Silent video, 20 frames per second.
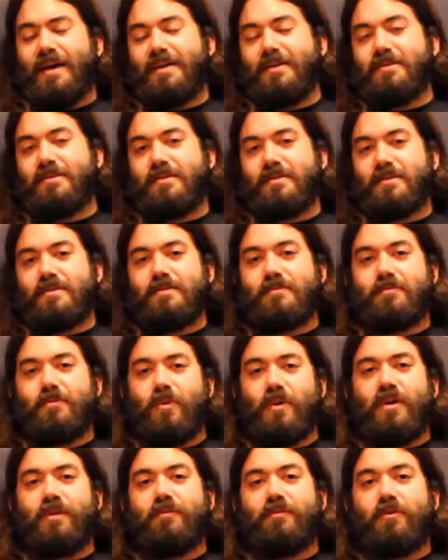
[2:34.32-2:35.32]
as
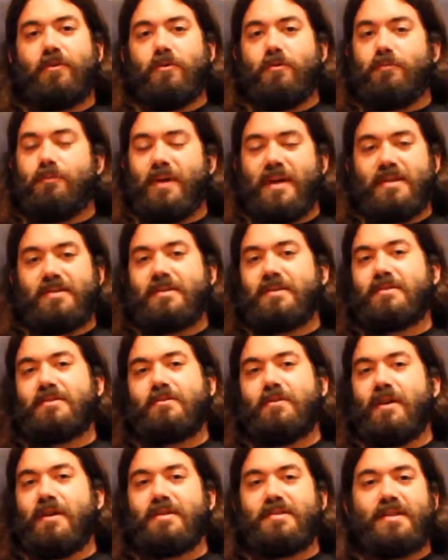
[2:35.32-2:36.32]
one of your
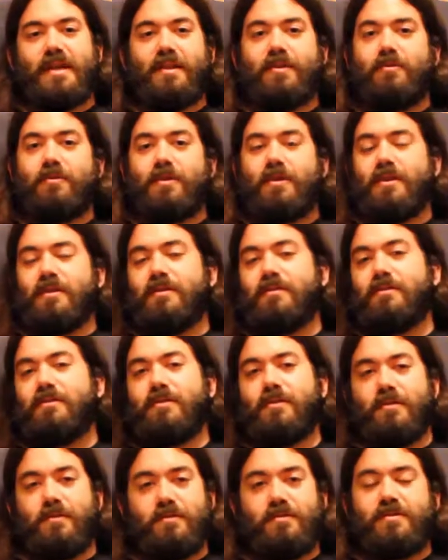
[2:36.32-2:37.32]
basic strikes that you
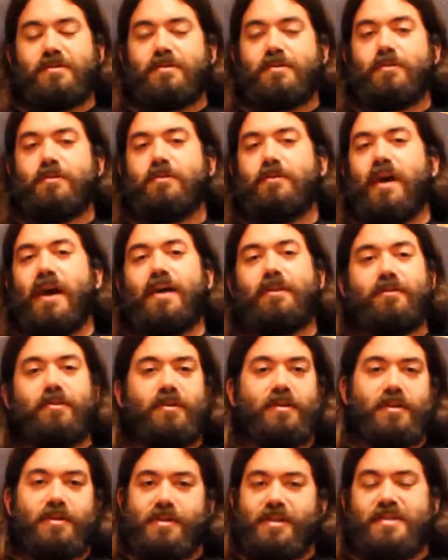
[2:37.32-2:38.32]
can use to
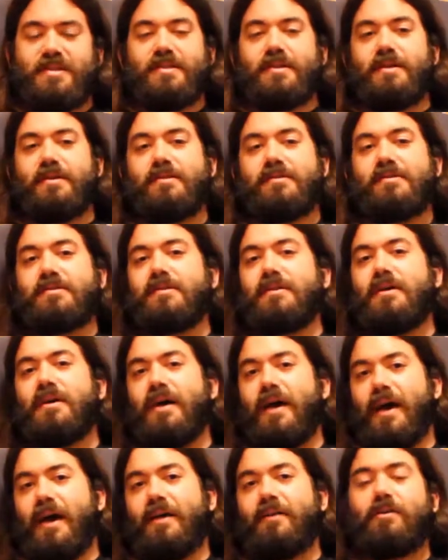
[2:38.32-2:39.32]
enter the distance
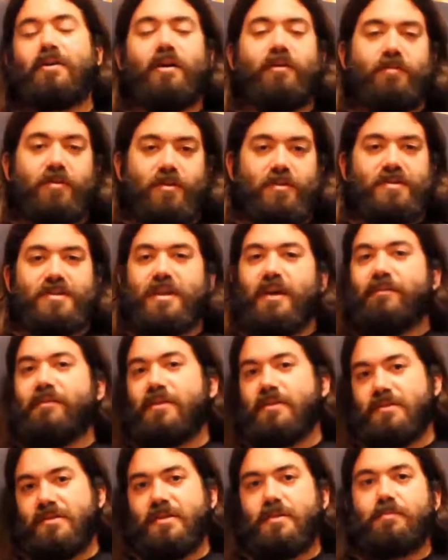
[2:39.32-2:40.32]
and cover
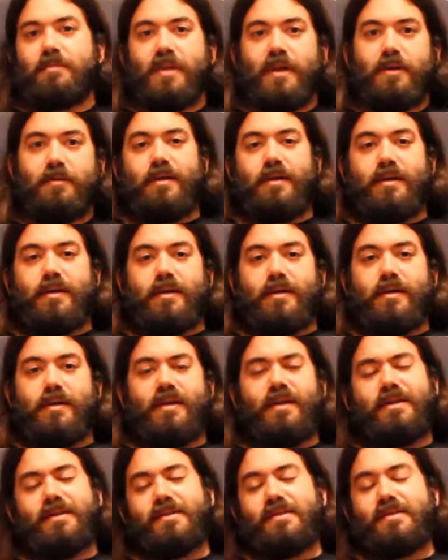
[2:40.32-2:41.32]
yourself at the same
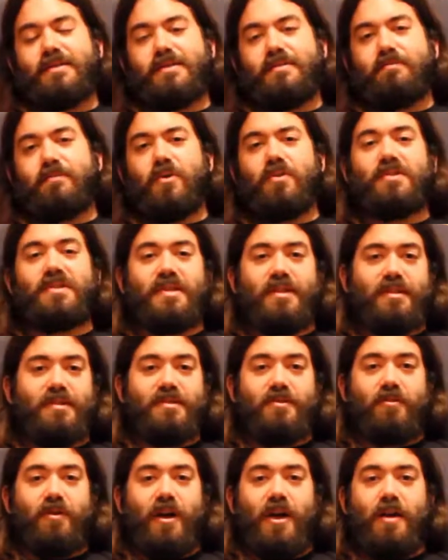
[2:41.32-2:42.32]
time. It is mostly
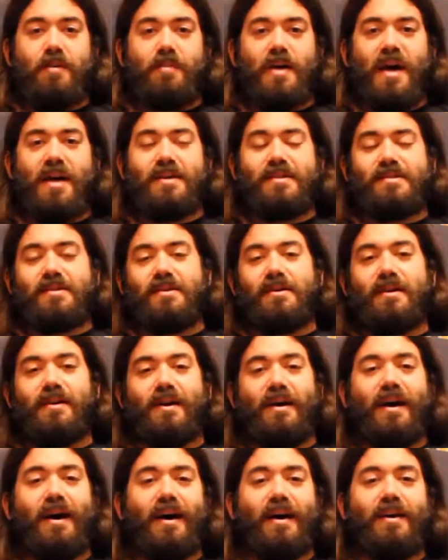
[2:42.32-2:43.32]
described as
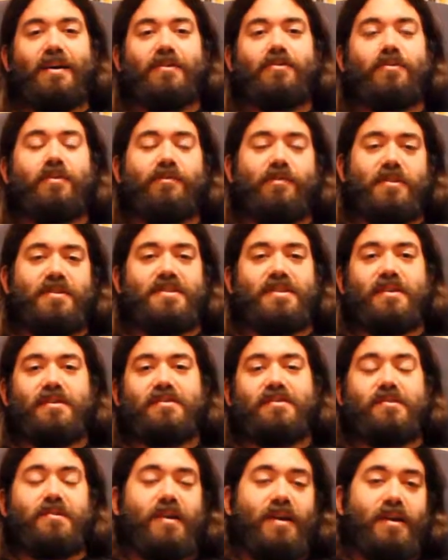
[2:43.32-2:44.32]
a high
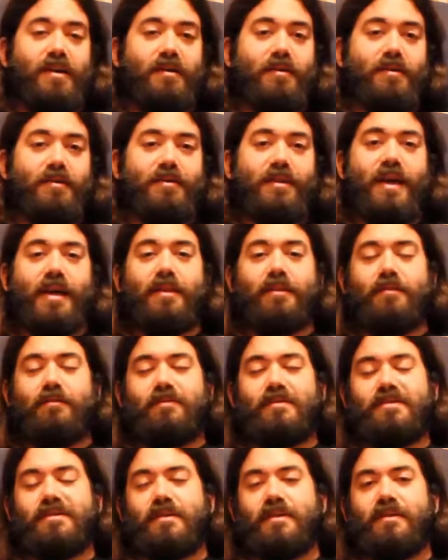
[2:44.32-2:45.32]
traversing strike that
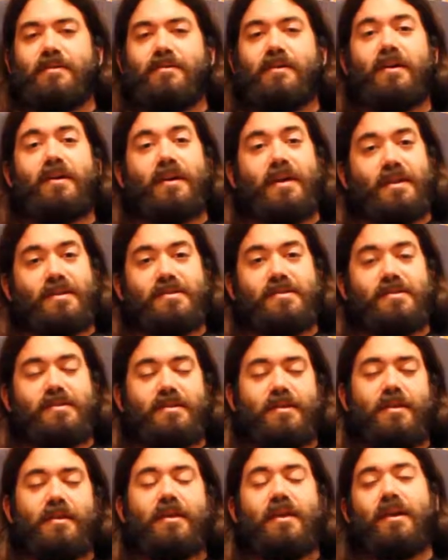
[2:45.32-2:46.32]

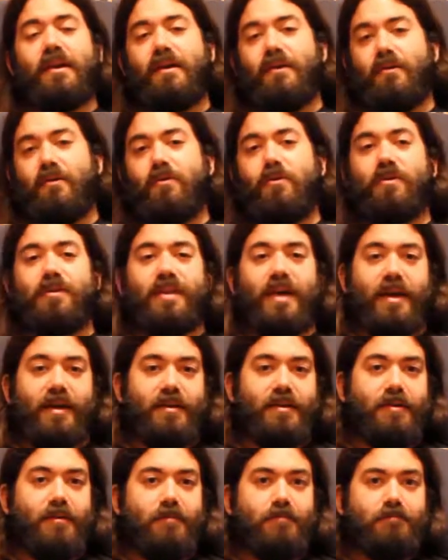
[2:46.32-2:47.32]
targets the ear or
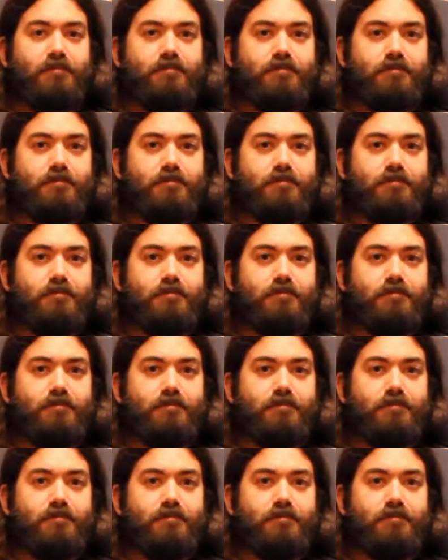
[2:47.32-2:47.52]
neck.